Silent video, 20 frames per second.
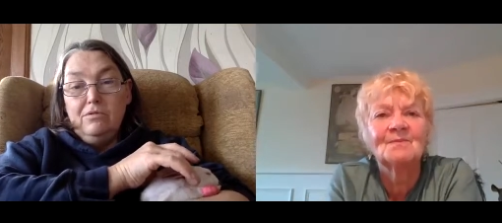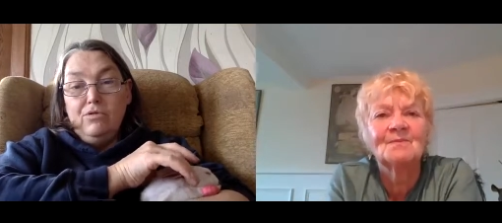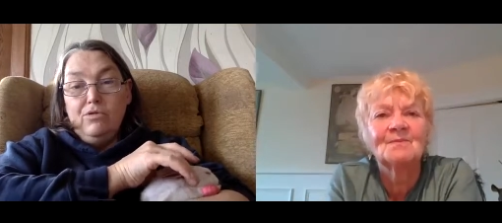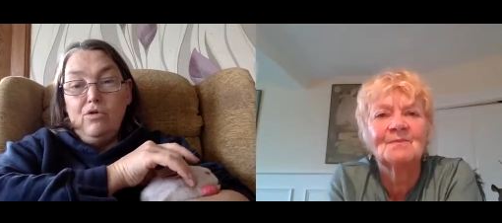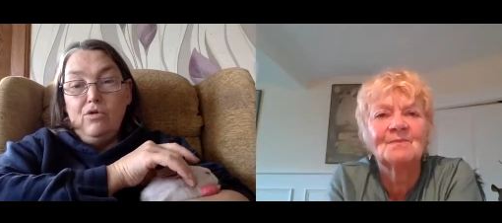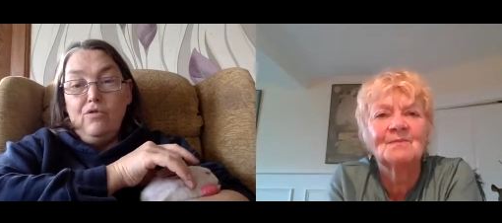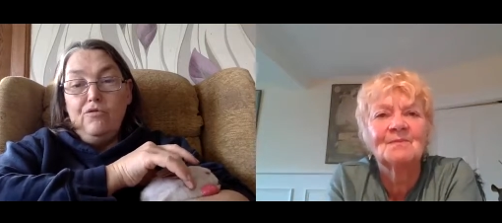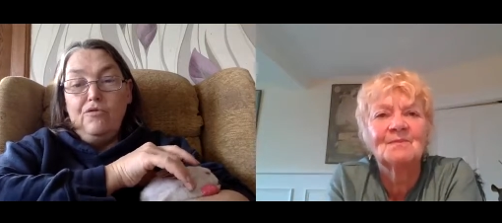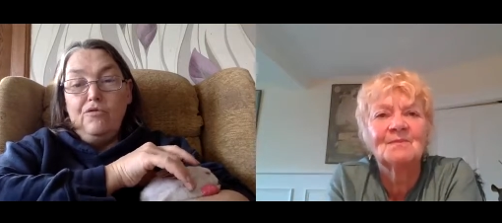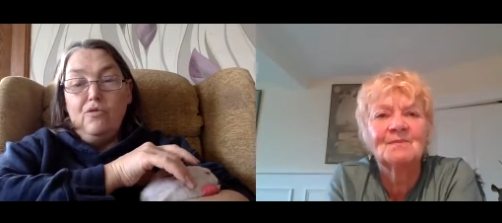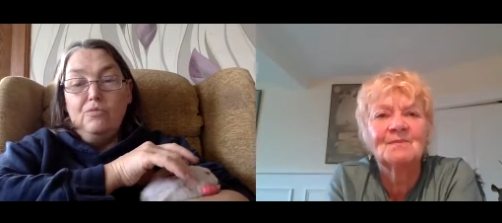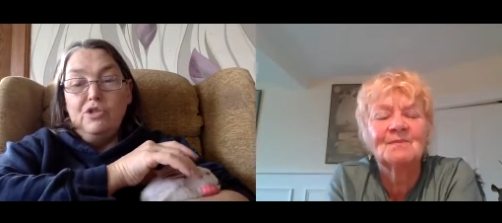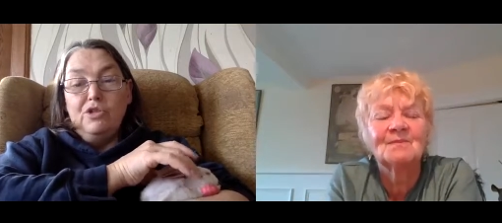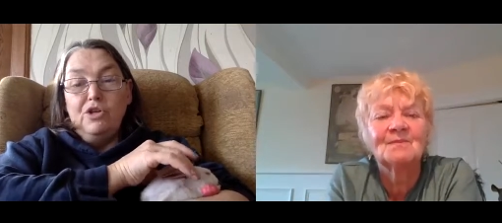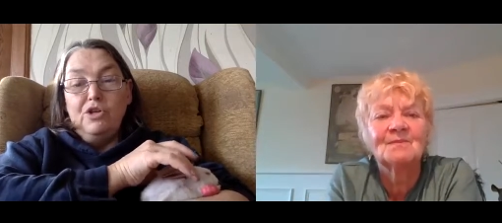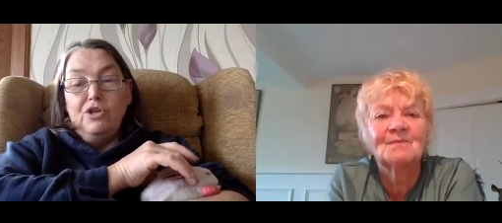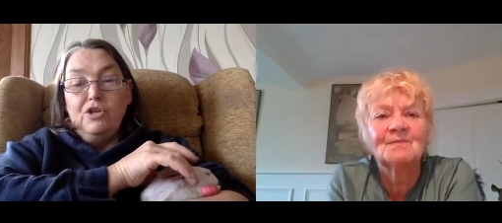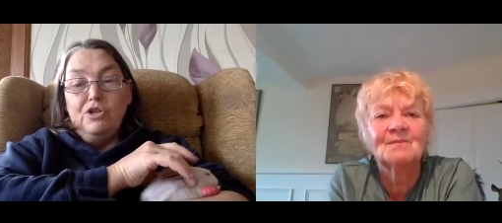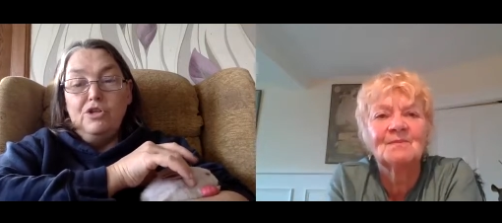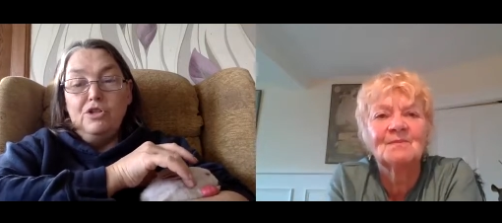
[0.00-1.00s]
Speaker 1: Thought forms
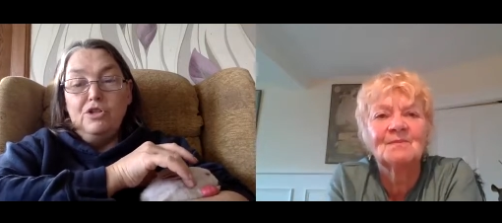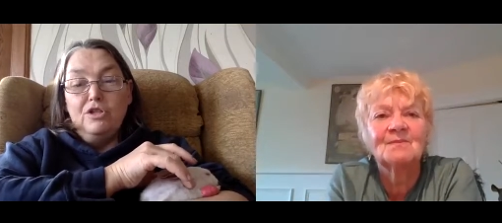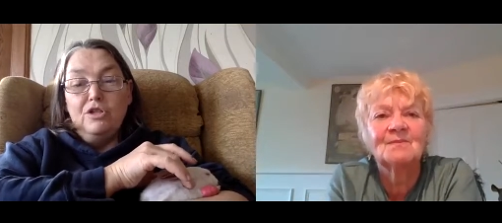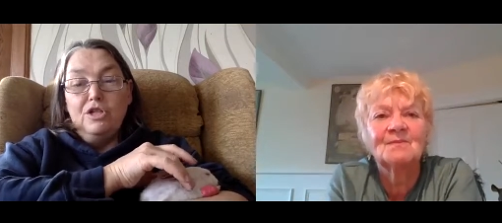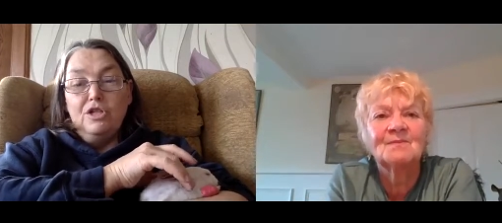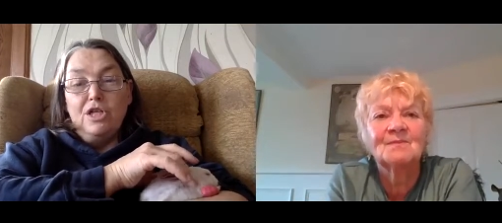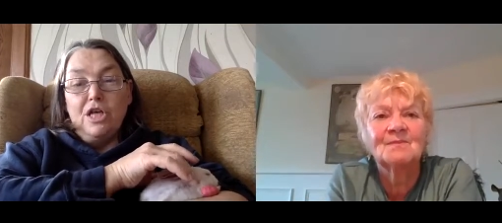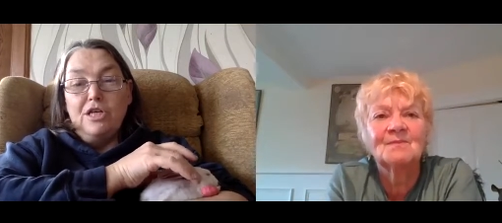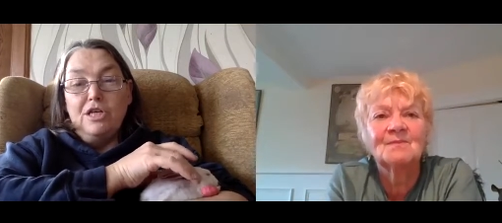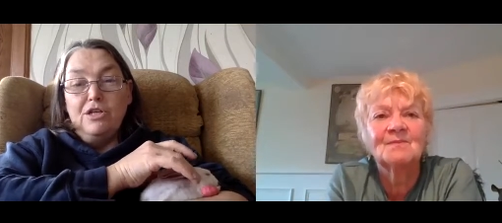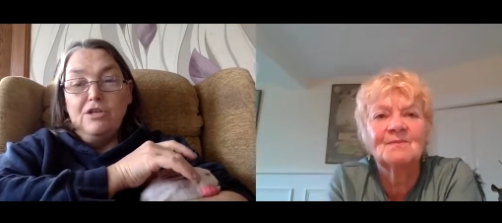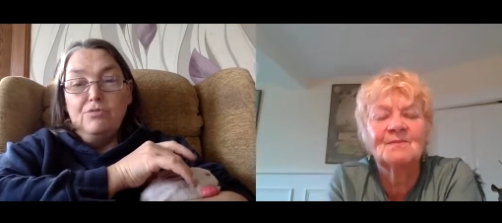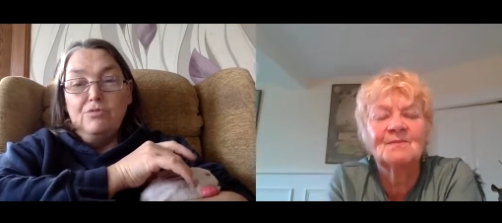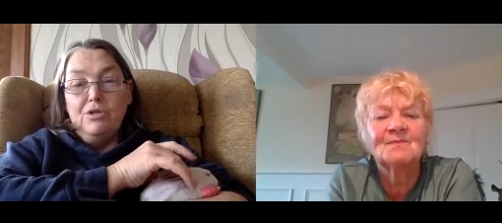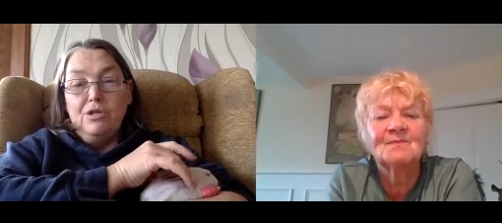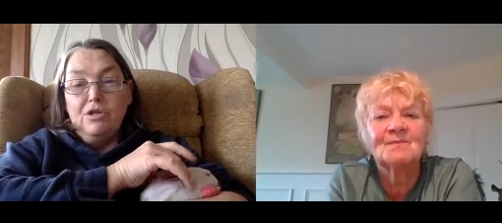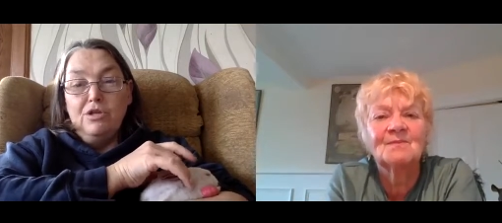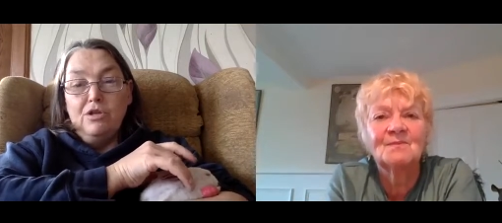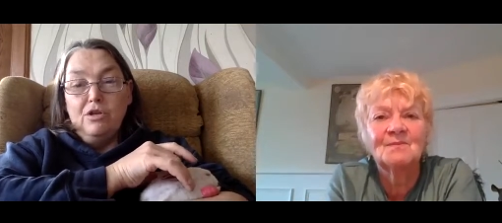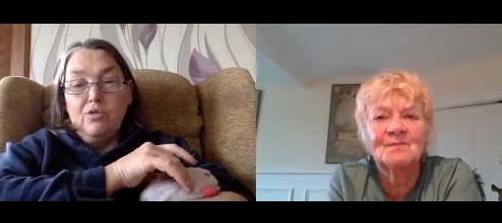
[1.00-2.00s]
and curses shade into
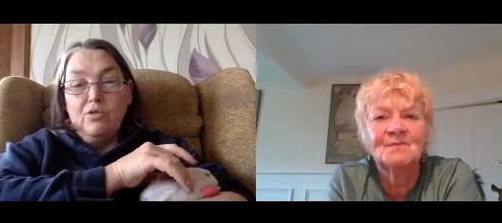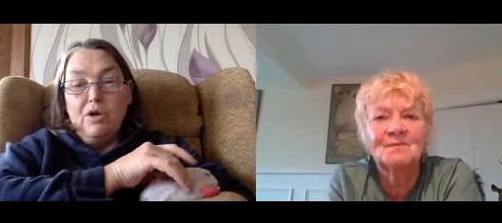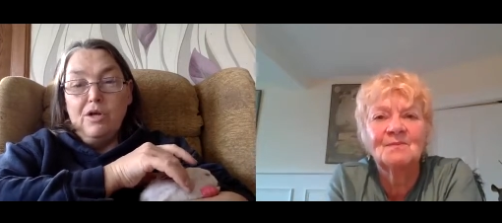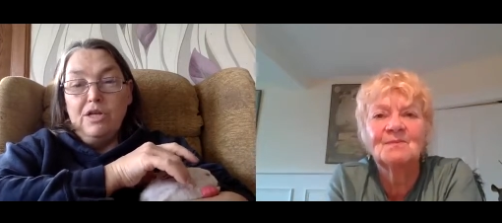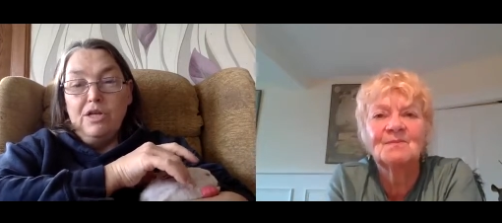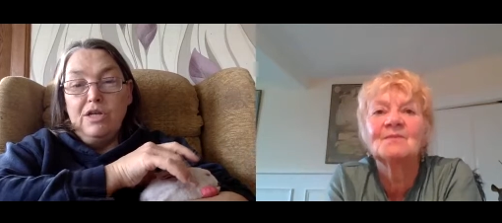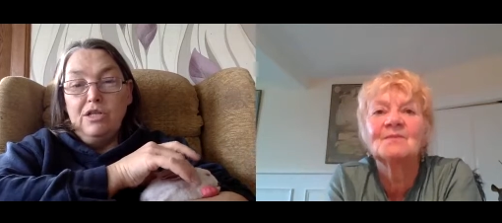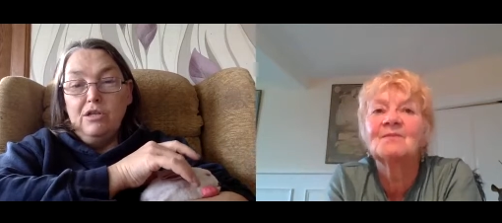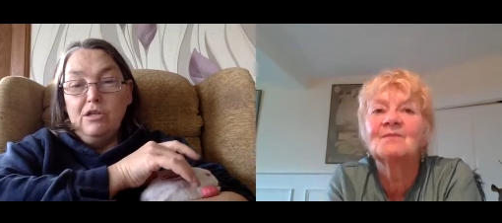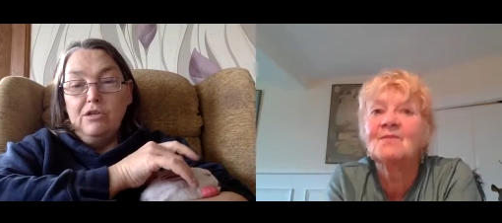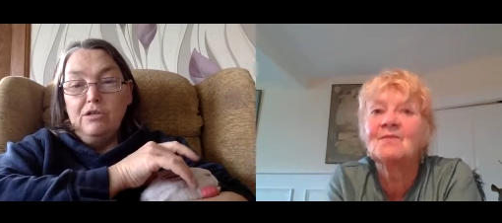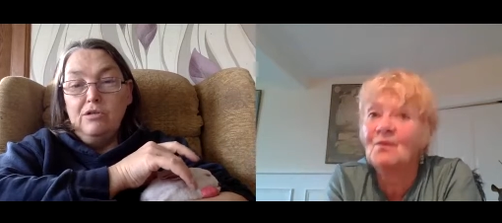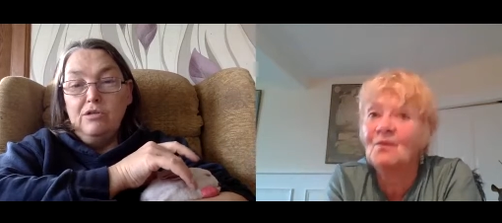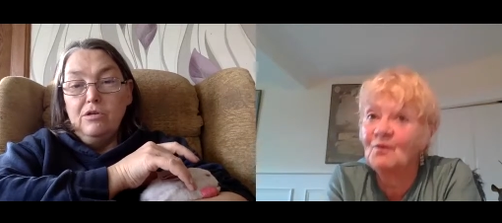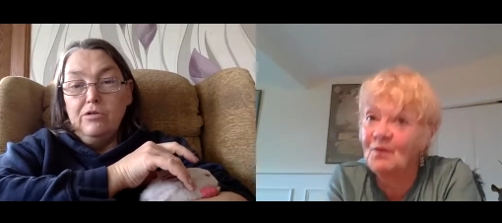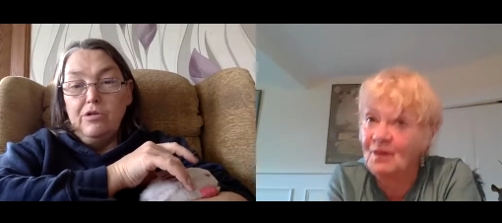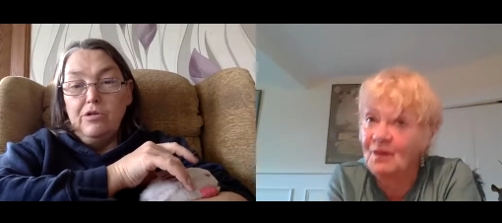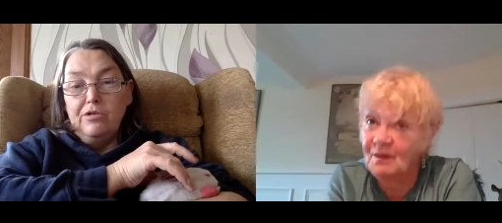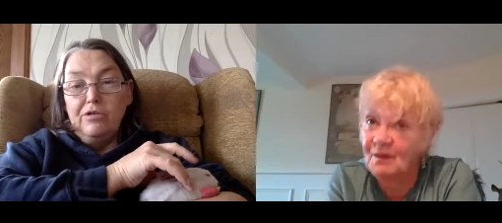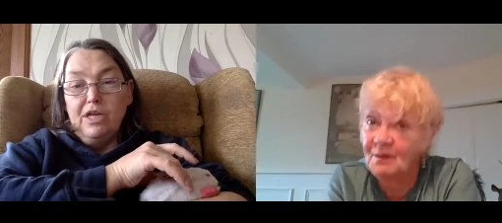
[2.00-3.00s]
each other quite neatly.
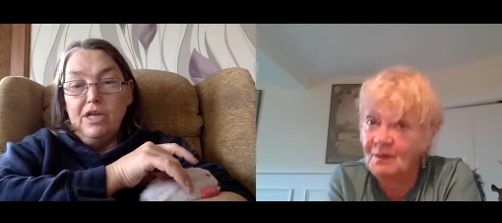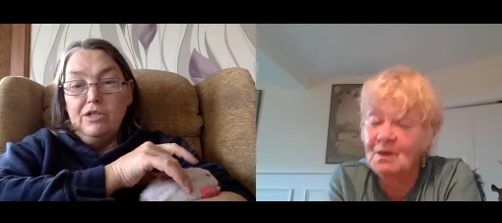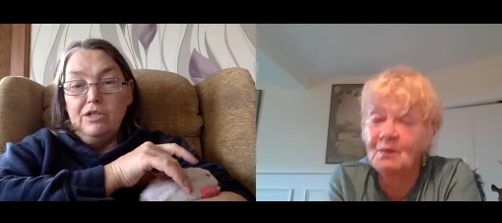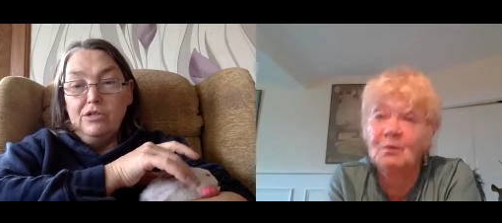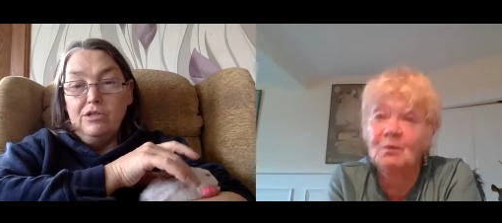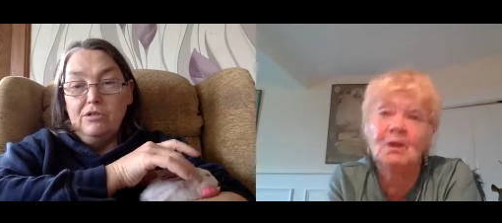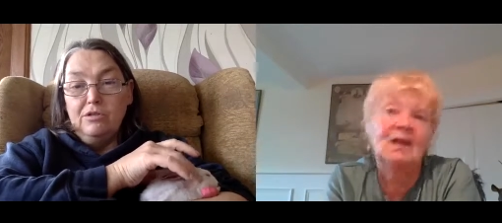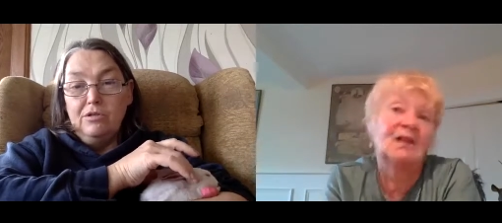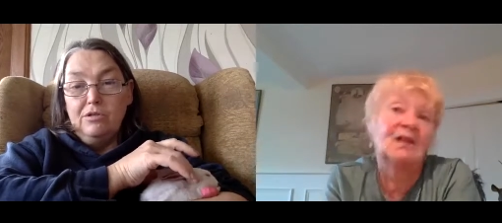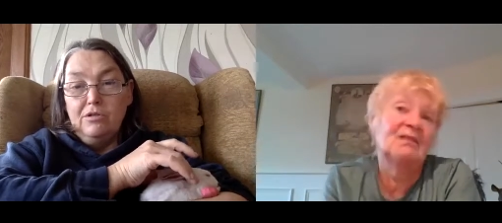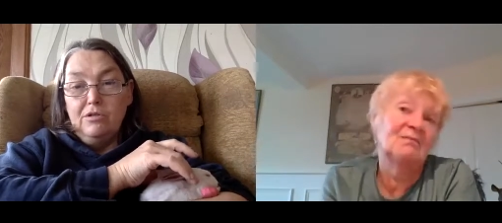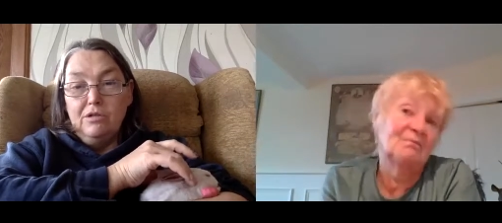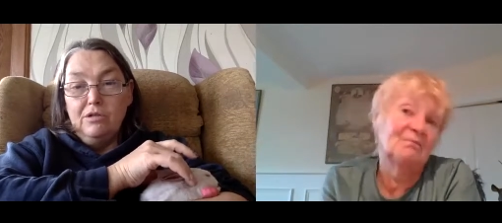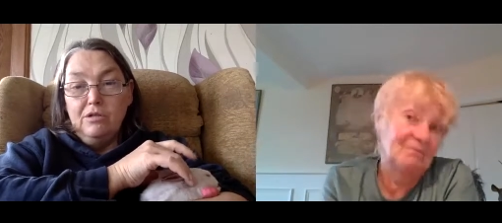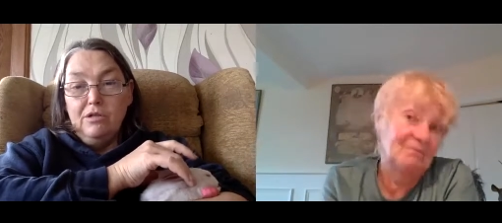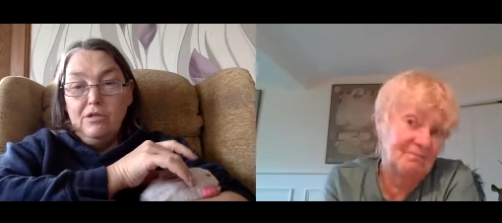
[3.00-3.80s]
Well,